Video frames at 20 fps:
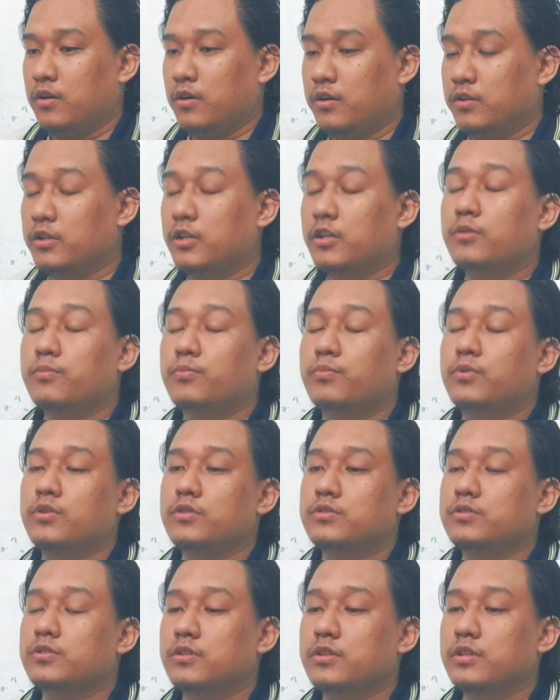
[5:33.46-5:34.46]
Another
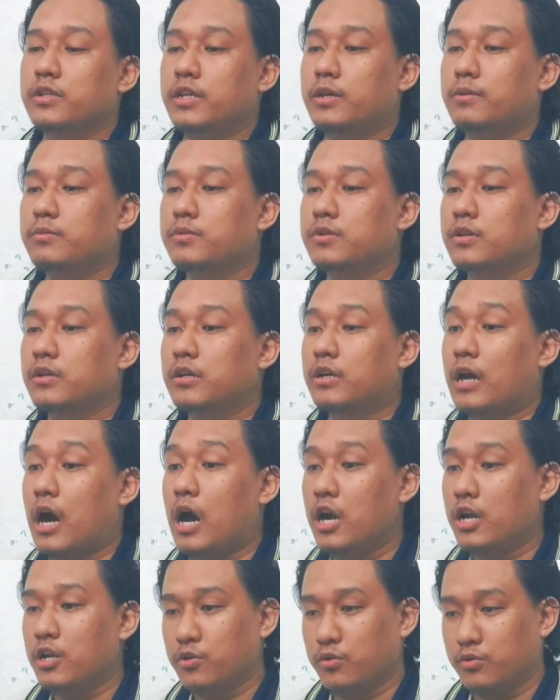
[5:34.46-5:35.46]
person named
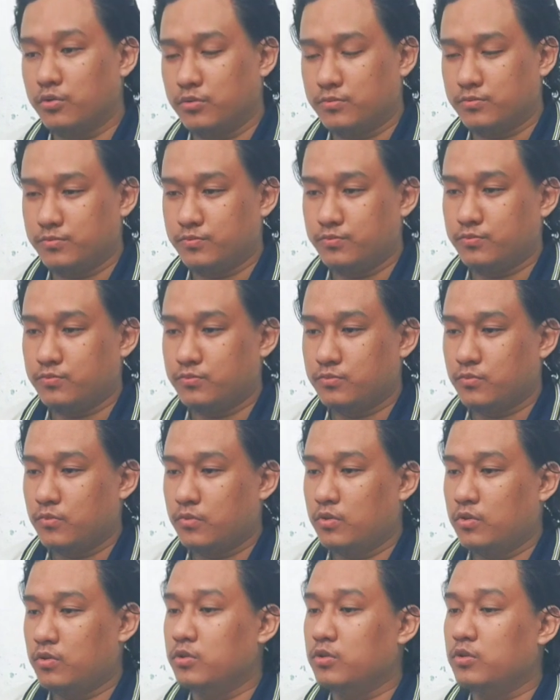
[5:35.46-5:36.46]
Carl Jung,
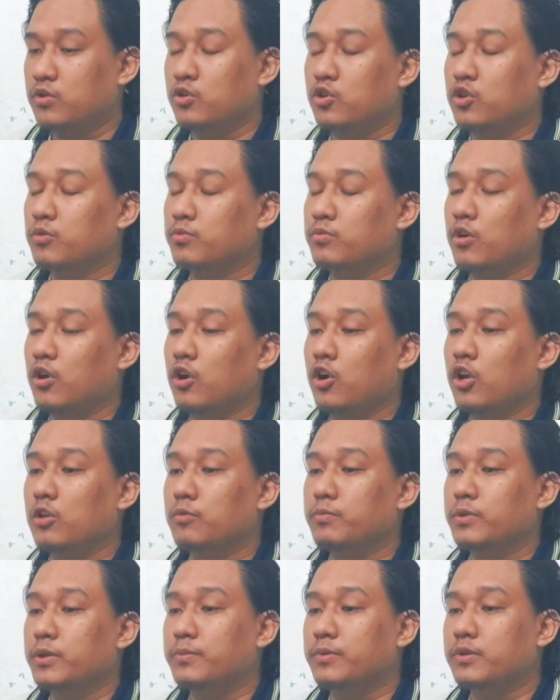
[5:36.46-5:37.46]
who grouped all
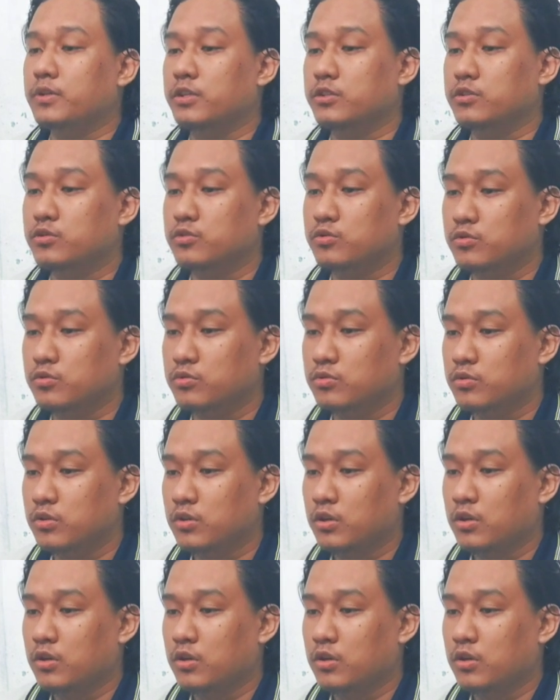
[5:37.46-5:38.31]
people into